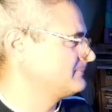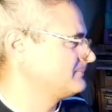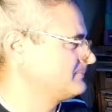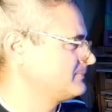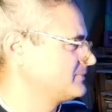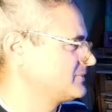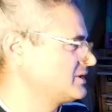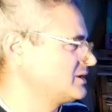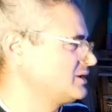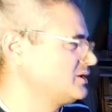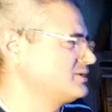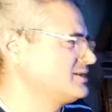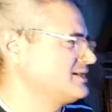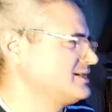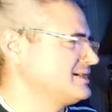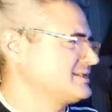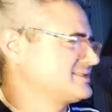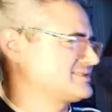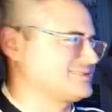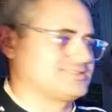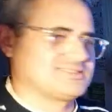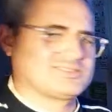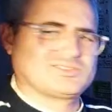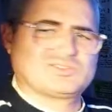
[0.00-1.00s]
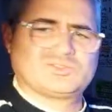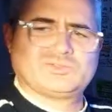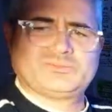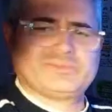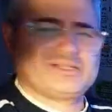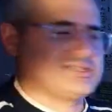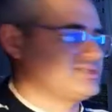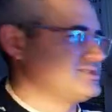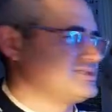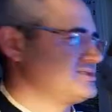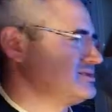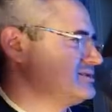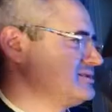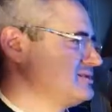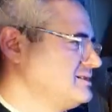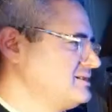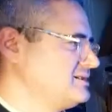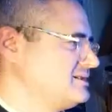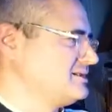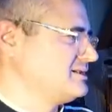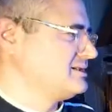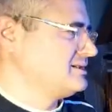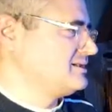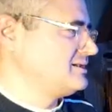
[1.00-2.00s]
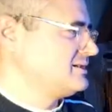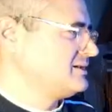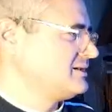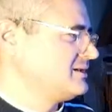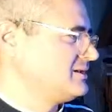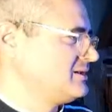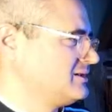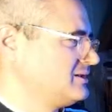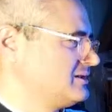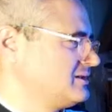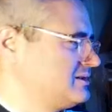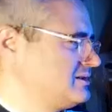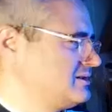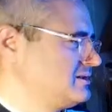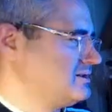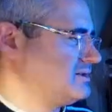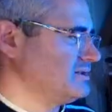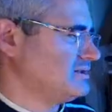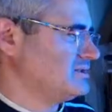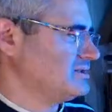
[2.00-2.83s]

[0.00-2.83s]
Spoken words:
Oh yes, it's too much. Oh,